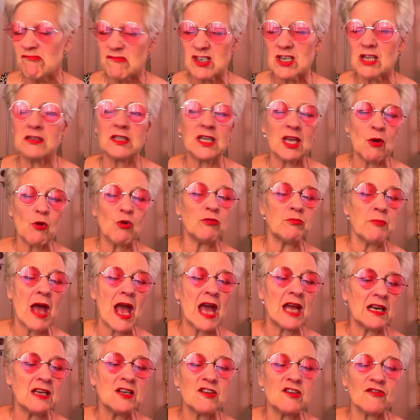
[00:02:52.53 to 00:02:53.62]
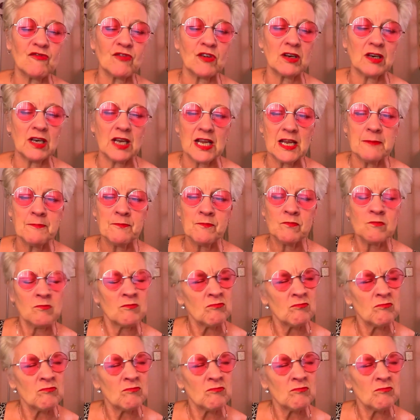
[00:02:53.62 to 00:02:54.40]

said the old man indifferently.